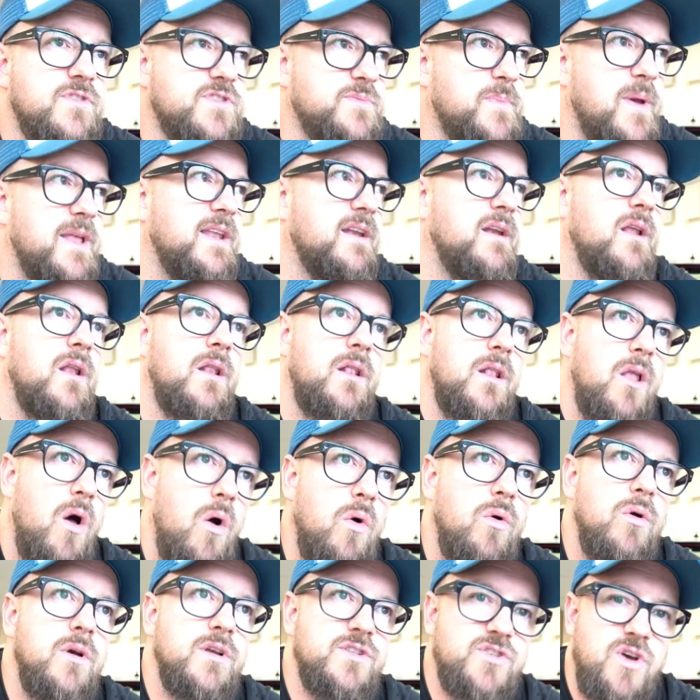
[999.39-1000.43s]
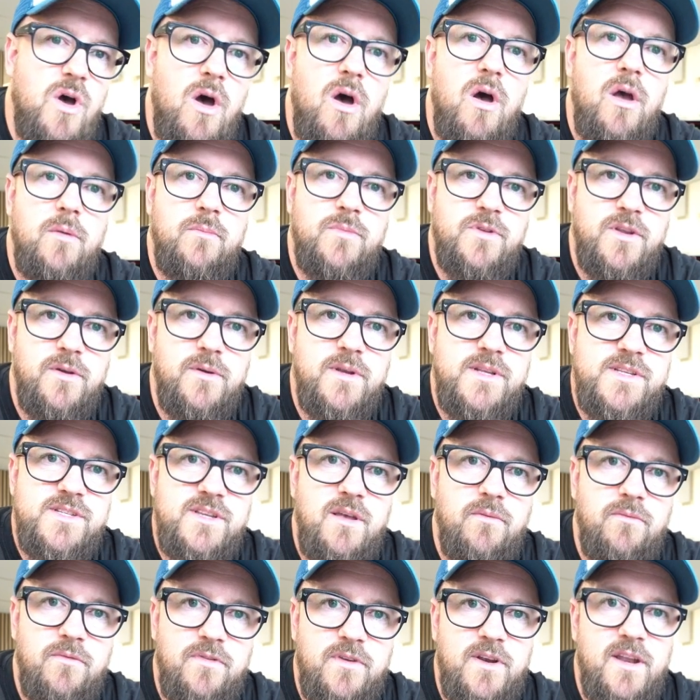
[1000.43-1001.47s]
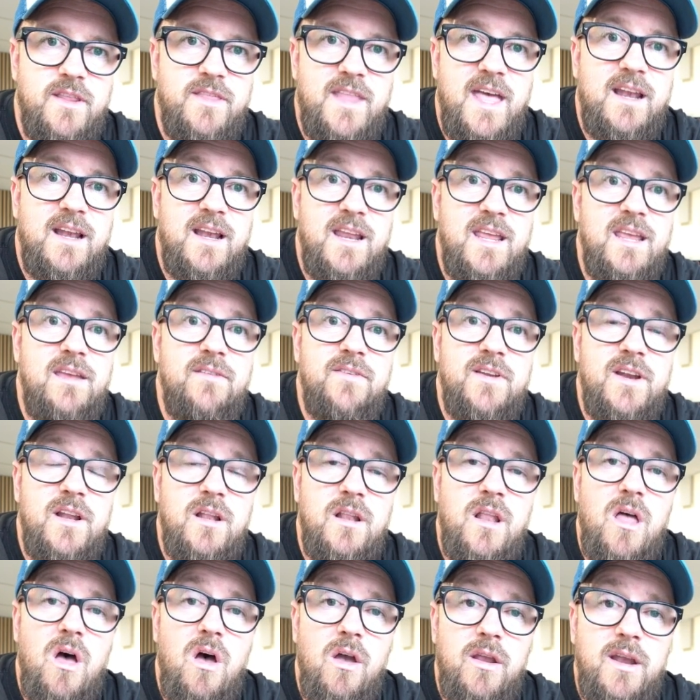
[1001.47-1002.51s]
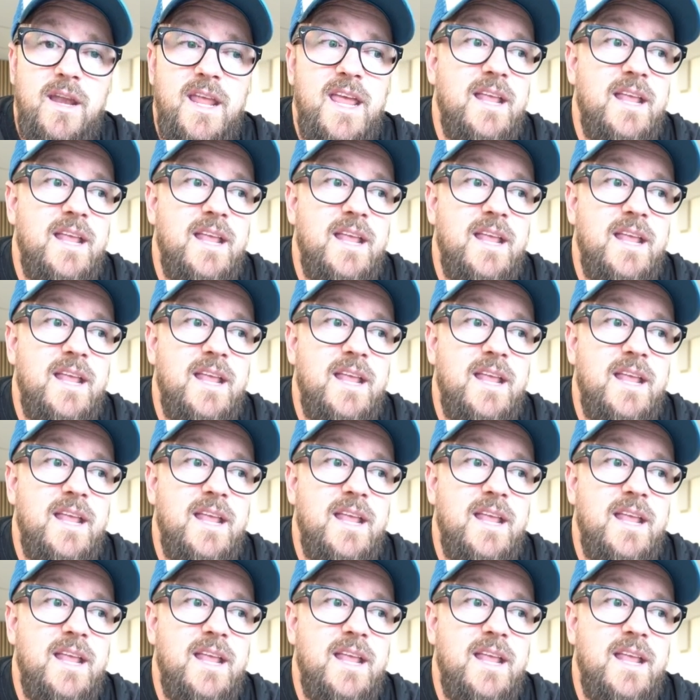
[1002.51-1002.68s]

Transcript: spending a long time doing something and then leaving a line